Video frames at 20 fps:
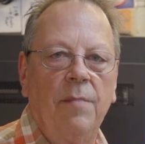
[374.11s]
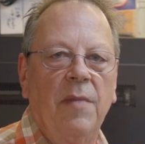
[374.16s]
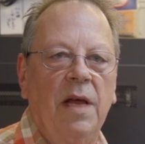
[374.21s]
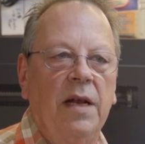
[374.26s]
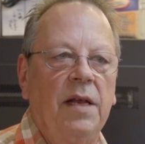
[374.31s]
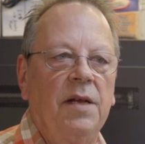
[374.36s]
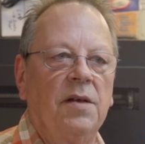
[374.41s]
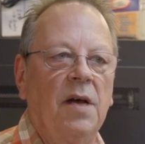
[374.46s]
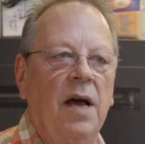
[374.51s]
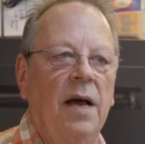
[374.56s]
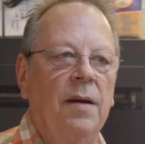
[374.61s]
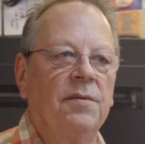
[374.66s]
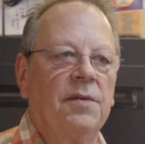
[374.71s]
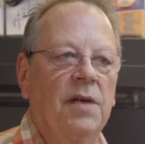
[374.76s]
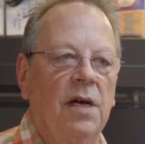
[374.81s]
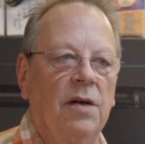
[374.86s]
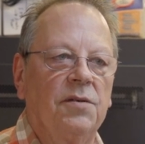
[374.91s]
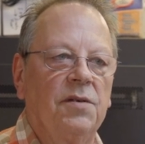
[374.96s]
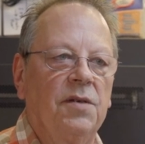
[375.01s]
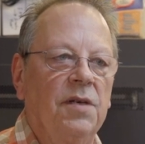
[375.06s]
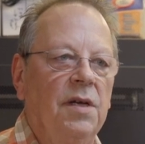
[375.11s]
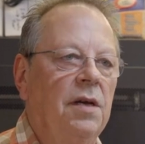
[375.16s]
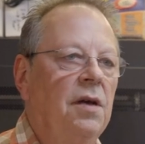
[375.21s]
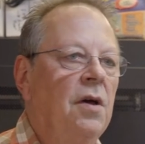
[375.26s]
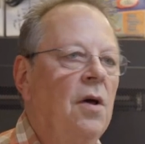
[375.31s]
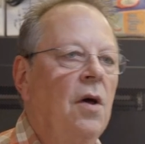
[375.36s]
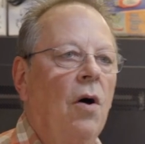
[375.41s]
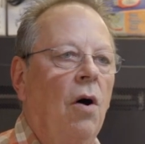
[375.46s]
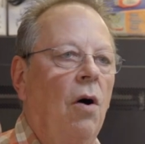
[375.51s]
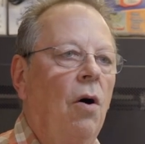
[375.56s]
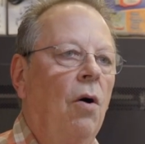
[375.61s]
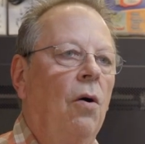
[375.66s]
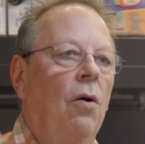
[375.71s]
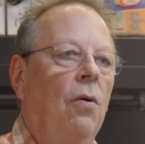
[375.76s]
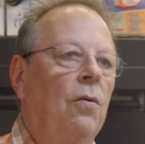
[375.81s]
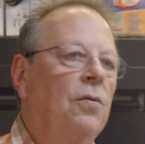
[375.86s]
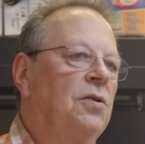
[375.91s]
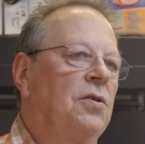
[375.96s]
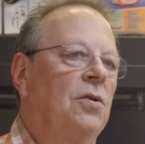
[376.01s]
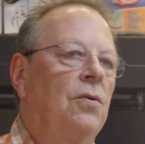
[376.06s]
Many times I'll see,
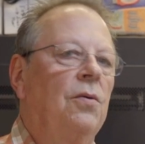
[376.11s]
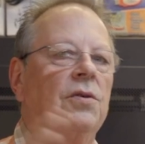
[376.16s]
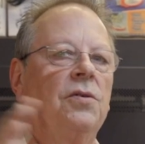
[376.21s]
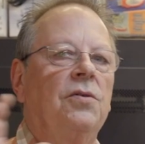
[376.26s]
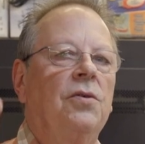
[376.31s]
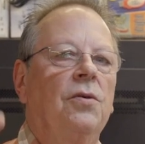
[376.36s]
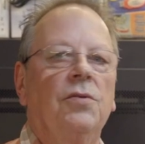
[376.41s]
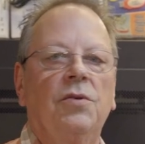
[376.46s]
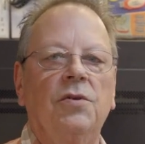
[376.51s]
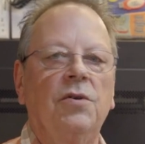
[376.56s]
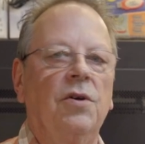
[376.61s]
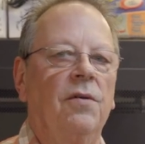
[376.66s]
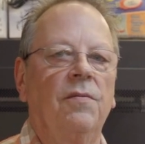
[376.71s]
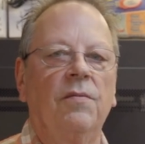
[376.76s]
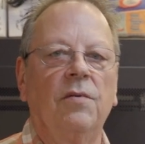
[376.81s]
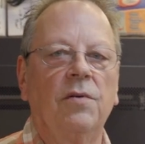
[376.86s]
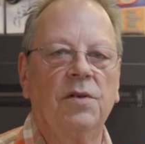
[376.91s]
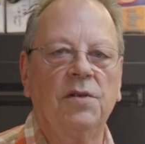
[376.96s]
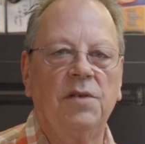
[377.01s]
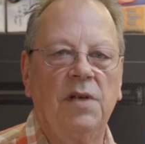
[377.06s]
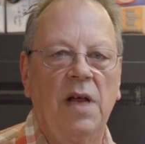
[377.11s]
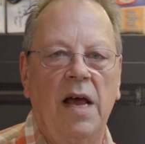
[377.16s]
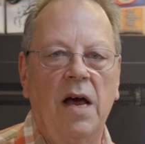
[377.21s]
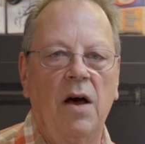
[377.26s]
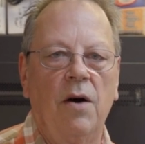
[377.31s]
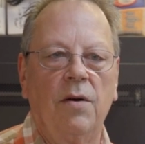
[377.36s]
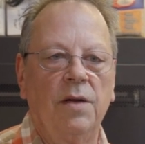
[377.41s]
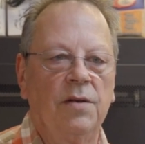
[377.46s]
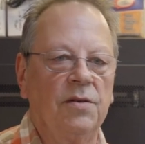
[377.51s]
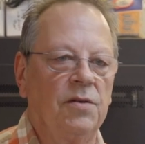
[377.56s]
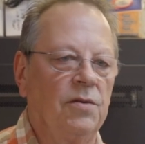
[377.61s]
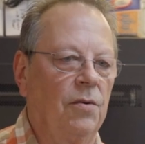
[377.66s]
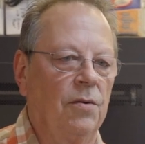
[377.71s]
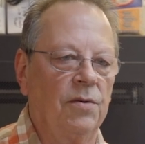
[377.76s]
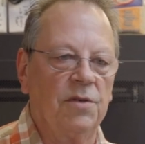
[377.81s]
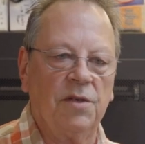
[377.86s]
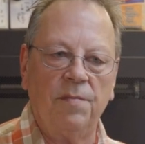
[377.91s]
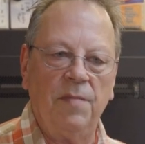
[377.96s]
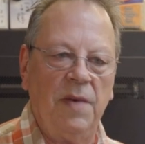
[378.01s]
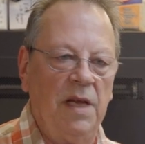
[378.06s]
oh, so-and-so's server is down, and so
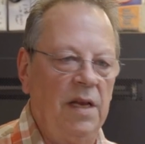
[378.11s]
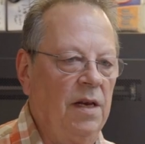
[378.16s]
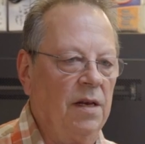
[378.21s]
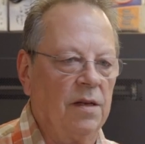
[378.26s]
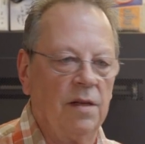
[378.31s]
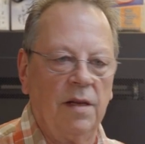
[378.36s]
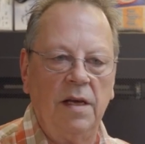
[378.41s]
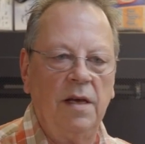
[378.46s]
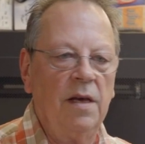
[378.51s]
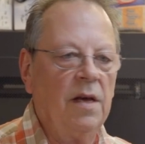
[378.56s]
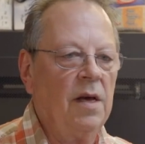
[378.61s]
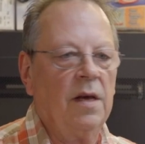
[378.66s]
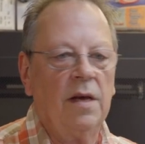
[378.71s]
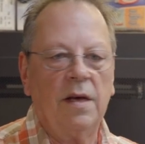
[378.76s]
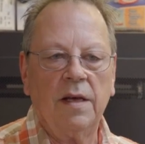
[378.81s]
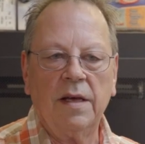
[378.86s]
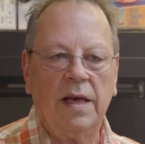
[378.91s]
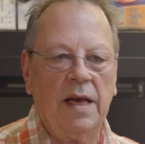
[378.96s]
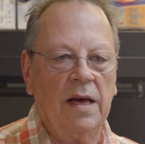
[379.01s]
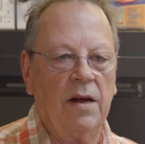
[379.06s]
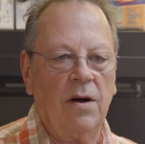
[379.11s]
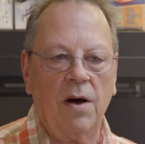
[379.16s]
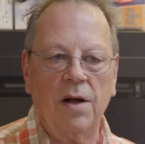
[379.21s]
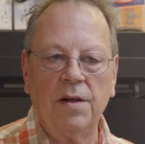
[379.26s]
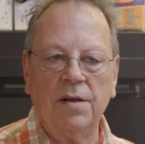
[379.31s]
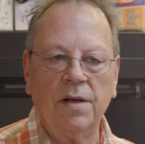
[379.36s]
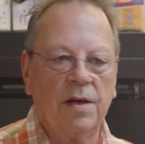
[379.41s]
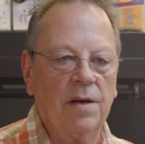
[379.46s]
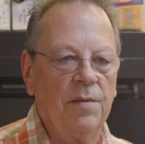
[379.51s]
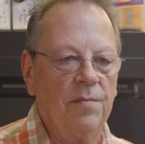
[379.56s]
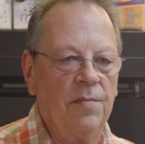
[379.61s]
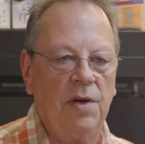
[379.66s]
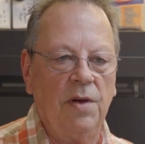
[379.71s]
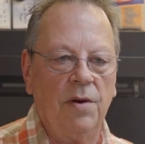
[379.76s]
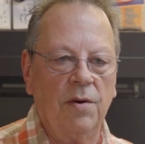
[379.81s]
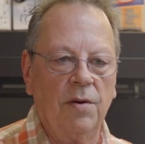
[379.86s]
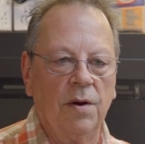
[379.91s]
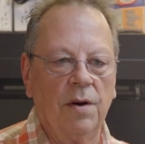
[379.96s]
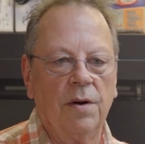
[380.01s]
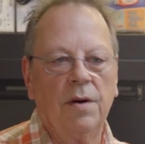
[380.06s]
it's immediately get on the
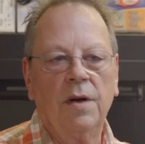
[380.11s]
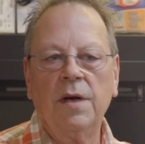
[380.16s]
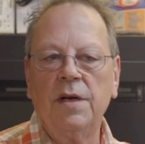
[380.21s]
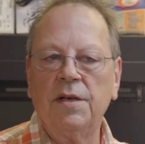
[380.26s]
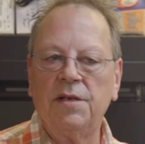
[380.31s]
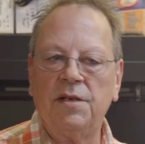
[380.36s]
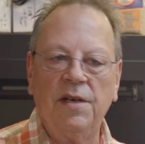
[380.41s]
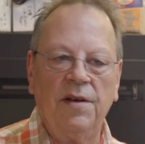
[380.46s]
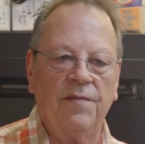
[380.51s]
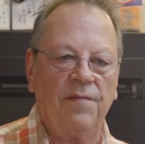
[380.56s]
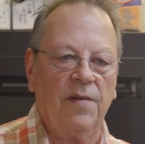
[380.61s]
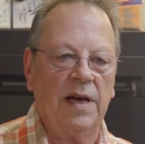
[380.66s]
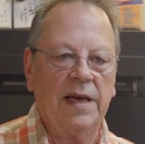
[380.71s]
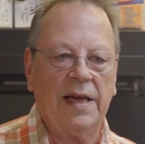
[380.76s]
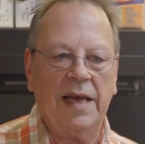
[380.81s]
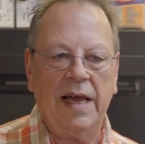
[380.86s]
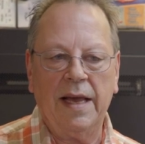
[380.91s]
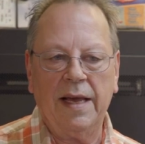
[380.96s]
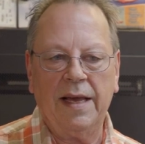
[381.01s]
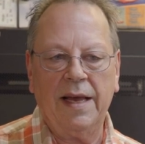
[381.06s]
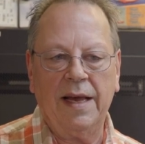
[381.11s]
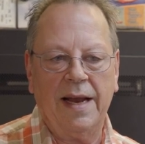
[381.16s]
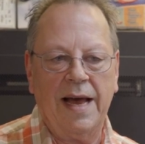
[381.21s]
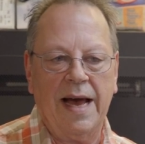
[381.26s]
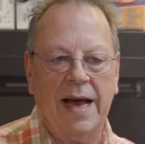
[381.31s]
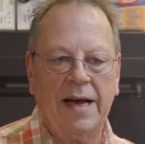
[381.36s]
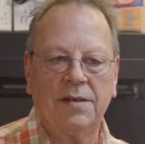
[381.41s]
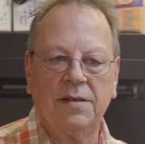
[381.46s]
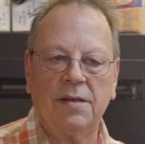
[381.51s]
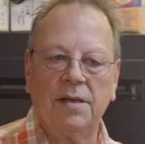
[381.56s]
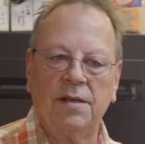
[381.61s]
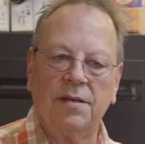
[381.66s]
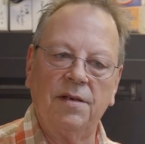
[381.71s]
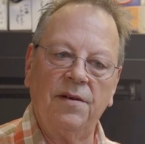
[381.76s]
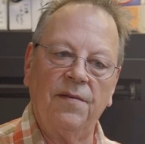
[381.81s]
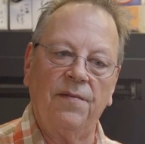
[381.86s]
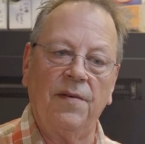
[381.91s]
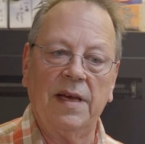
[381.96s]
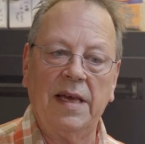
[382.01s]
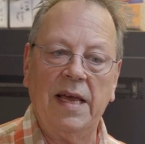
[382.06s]
computer, see if I can't get access,
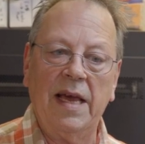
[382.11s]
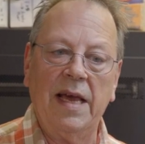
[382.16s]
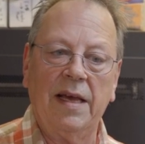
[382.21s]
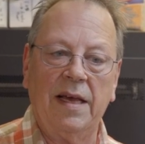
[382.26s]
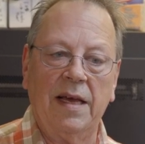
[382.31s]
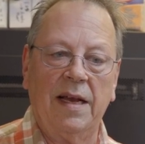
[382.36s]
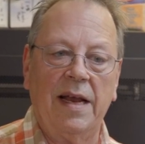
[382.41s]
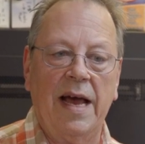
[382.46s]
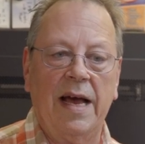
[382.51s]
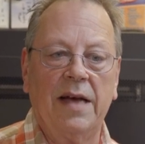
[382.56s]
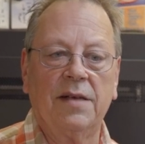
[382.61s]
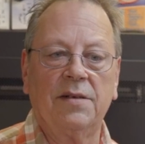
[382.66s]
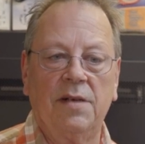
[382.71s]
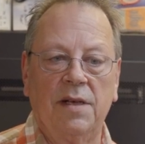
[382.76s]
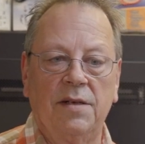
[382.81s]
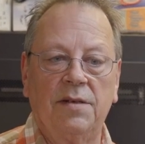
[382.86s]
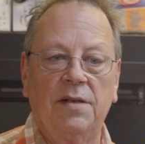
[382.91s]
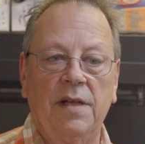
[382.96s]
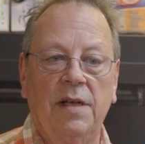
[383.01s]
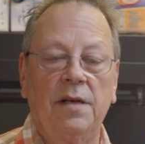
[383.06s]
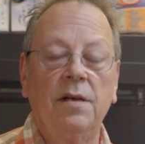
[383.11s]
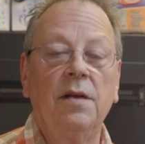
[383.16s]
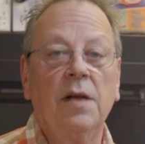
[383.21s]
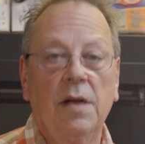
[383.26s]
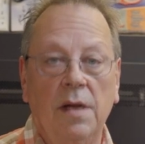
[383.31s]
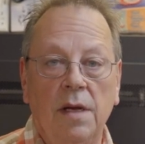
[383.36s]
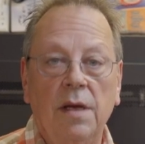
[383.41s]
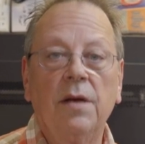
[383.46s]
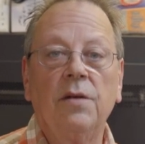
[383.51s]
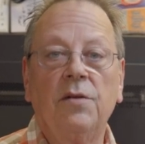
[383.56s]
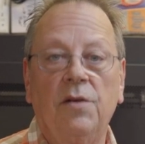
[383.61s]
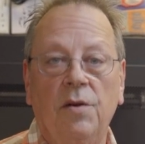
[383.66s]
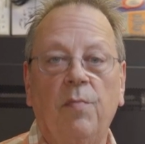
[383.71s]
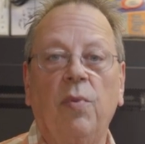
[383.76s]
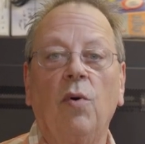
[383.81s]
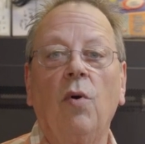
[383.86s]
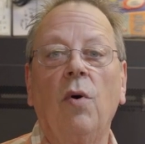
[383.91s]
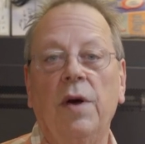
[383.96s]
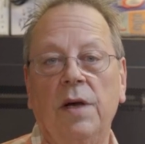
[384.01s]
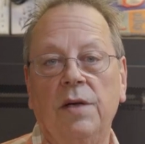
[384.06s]
and if I can't get access, then
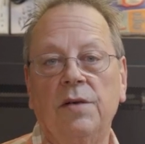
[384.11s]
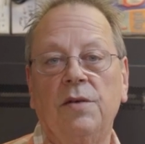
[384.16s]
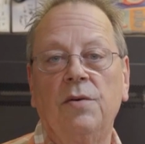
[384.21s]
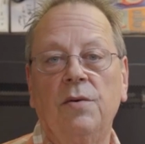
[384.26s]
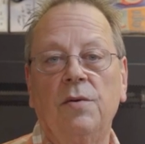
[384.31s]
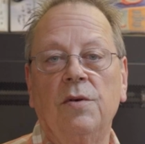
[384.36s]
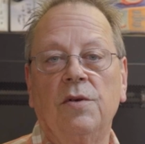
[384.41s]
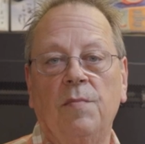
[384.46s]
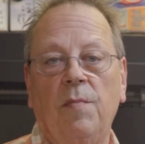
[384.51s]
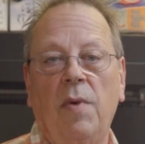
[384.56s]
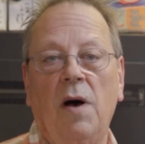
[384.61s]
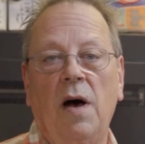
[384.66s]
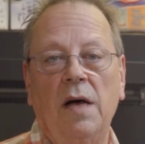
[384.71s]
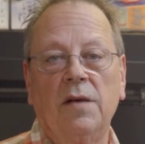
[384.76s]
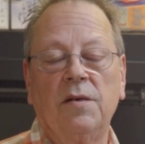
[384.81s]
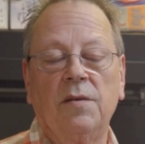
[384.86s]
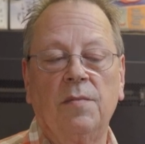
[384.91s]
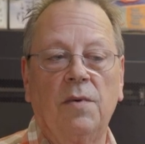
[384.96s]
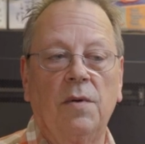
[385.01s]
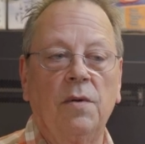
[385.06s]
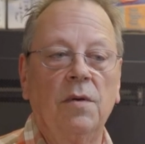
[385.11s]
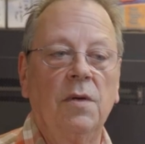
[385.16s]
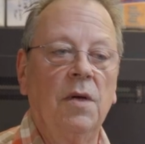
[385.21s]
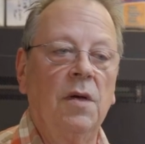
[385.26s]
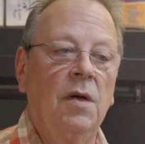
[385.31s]
deploy as soon as possible.